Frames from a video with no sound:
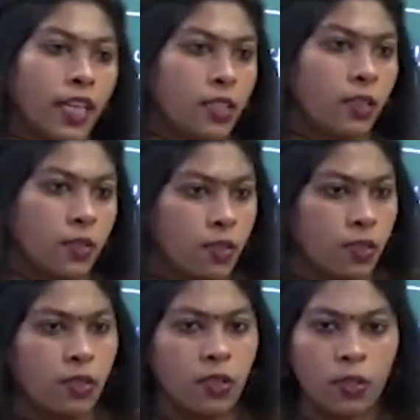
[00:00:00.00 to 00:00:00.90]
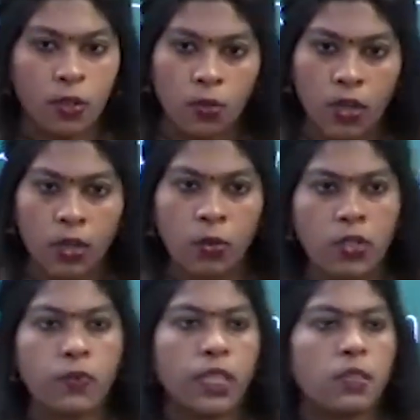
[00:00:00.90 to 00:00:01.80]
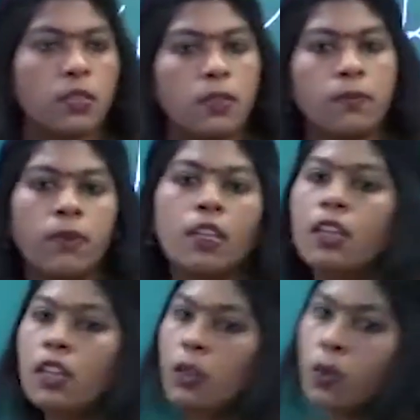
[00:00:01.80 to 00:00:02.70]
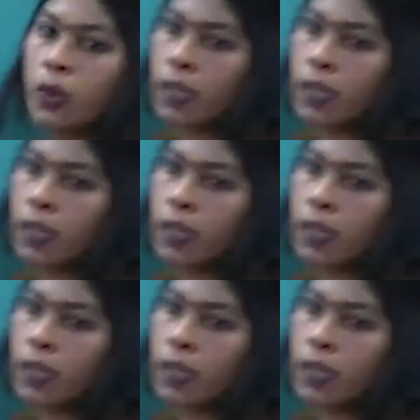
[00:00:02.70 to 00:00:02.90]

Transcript: this. Do you want notes for this? No need,